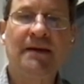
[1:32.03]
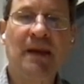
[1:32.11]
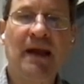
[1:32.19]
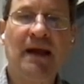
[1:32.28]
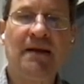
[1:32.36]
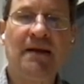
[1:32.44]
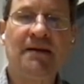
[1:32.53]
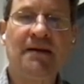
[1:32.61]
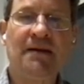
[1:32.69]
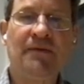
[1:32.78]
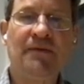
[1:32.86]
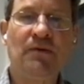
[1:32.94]
And
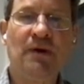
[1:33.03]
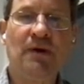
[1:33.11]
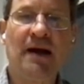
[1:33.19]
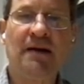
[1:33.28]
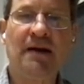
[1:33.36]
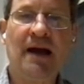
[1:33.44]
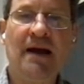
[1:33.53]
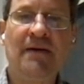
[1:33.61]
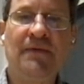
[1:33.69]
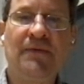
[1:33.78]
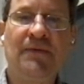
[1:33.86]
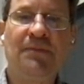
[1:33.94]
if you add
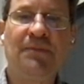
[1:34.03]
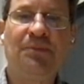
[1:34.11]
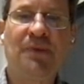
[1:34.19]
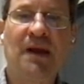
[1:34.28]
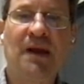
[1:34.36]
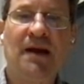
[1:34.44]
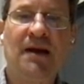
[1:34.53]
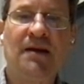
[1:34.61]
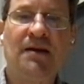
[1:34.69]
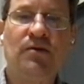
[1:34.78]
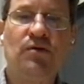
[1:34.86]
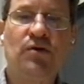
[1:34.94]
have,
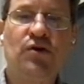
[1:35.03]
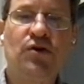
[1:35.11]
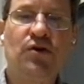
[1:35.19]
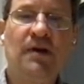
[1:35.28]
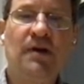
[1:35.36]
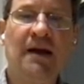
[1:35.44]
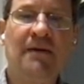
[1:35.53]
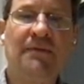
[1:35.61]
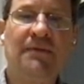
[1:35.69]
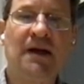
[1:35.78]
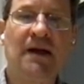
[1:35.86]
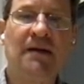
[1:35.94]
you should have
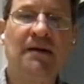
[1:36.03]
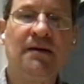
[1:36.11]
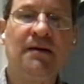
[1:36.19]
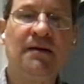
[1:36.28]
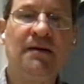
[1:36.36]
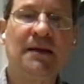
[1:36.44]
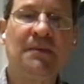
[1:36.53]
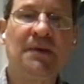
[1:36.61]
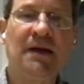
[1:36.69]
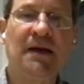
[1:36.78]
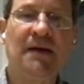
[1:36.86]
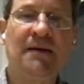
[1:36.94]
done
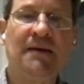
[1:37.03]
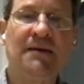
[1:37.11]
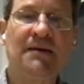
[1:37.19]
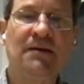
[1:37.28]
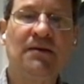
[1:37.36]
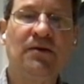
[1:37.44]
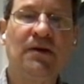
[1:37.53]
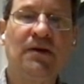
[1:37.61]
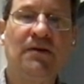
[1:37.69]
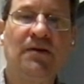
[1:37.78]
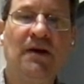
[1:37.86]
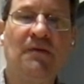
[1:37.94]
something. So here
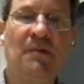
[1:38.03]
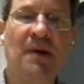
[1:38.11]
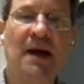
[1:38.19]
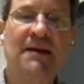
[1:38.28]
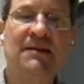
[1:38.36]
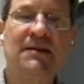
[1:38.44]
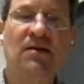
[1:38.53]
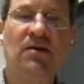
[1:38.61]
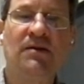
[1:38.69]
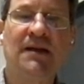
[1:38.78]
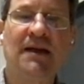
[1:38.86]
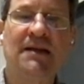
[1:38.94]
you have a past
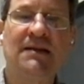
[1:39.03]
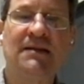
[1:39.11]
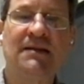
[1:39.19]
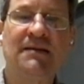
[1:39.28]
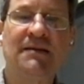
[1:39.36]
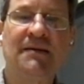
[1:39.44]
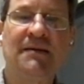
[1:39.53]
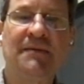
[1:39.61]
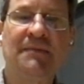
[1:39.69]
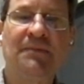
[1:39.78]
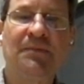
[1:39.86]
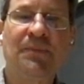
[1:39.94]
context
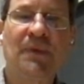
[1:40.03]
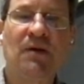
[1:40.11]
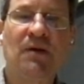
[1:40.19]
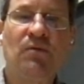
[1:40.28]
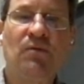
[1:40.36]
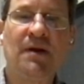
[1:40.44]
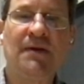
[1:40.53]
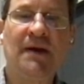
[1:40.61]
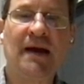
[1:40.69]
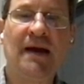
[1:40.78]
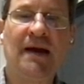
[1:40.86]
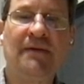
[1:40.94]
with
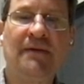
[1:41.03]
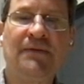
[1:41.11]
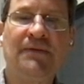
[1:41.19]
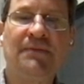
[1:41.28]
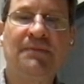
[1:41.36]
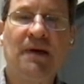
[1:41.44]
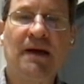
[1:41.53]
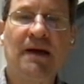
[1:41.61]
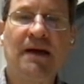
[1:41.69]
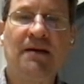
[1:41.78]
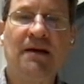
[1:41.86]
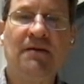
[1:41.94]
have,
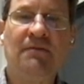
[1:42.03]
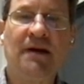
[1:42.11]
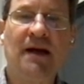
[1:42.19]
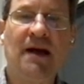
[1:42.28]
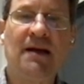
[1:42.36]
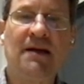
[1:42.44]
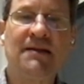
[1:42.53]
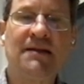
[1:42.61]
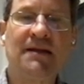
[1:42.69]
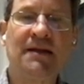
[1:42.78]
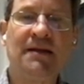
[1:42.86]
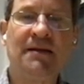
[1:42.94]
again, irrealis,
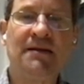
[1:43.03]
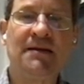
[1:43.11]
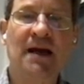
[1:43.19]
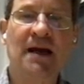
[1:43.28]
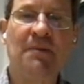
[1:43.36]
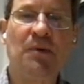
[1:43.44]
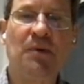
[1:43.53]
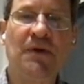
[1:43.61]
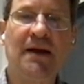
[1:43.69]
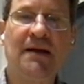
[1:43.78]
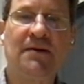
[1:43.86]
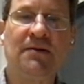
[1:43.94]
it's
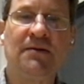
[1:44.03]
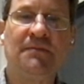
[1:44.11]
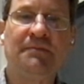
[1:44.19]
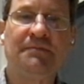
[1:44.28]
hypothetical.